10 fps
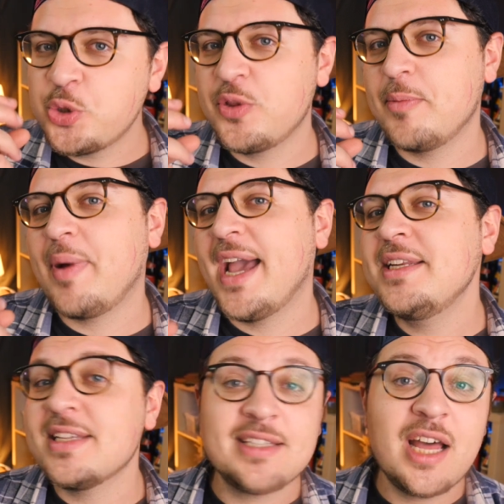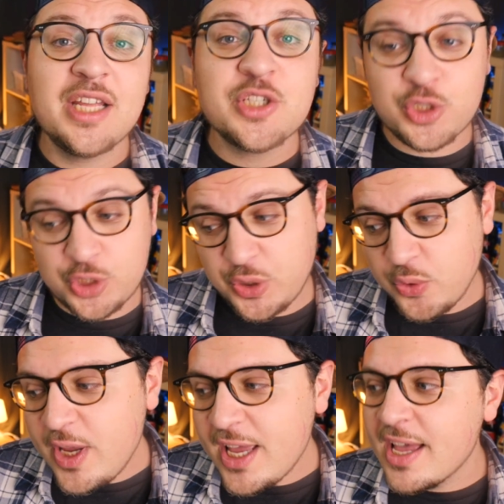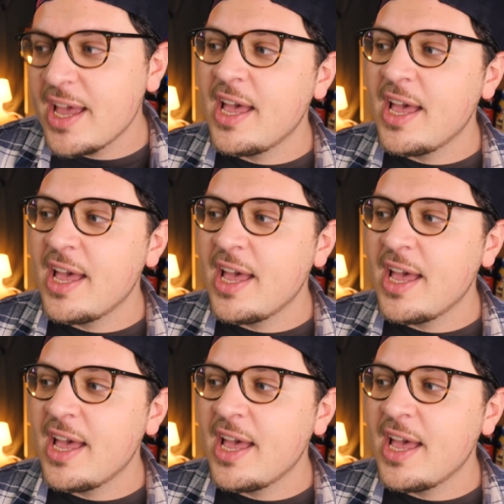to the bite, it's not as chewy,